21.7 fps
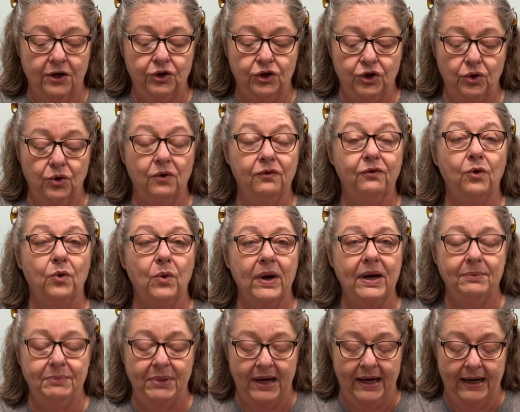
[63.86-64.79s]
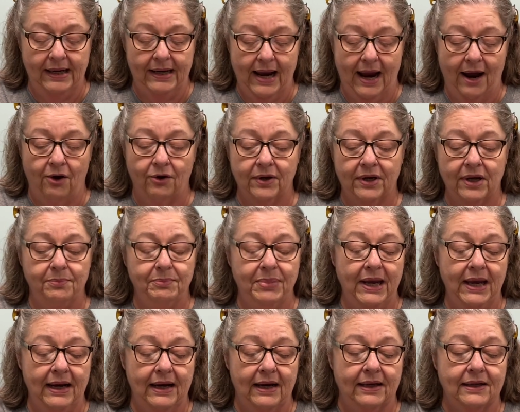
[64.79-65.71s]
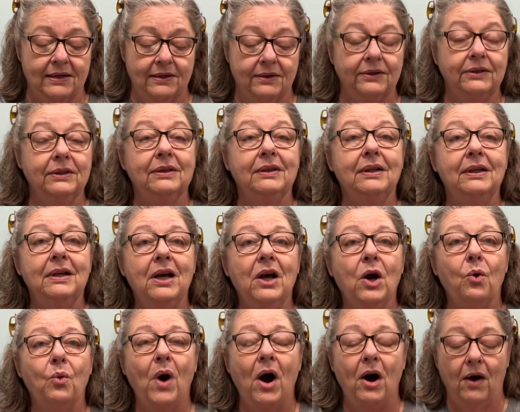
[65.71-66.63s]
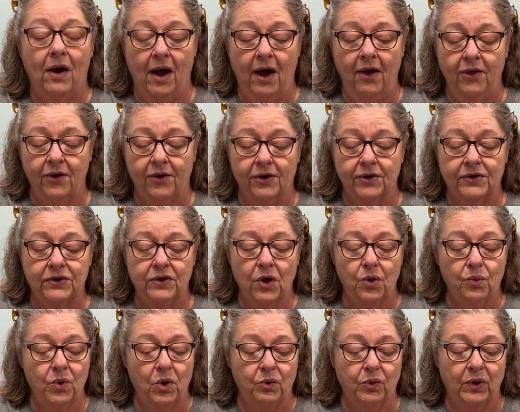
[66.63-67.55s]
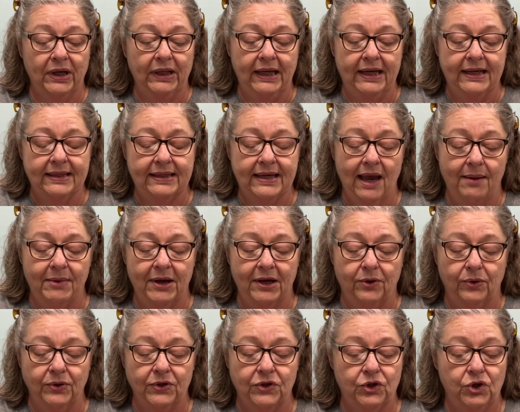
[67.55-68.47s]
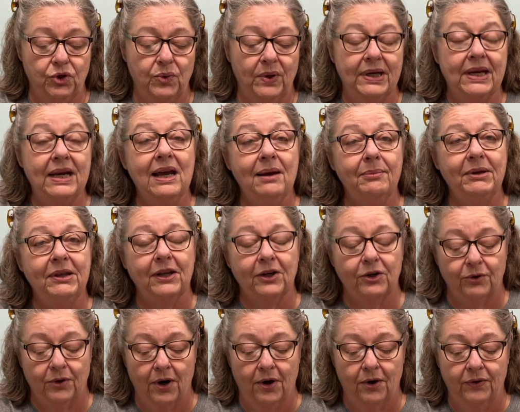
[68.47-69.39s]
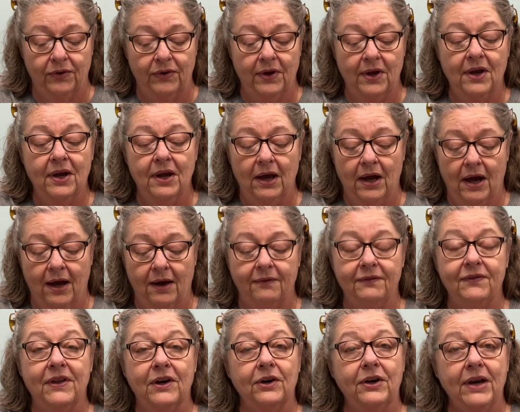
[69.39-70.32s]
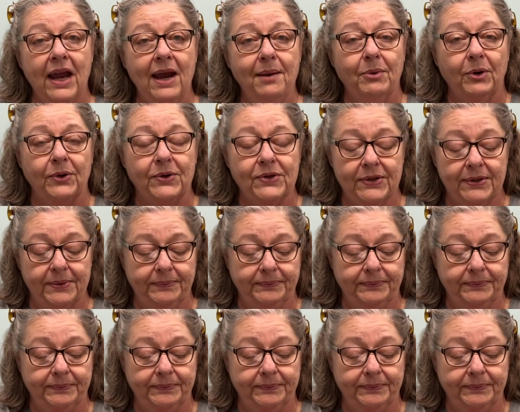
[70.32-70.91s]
to avoid being outcompeted, while others will release chemicals to inhibit the growth of their neighbors.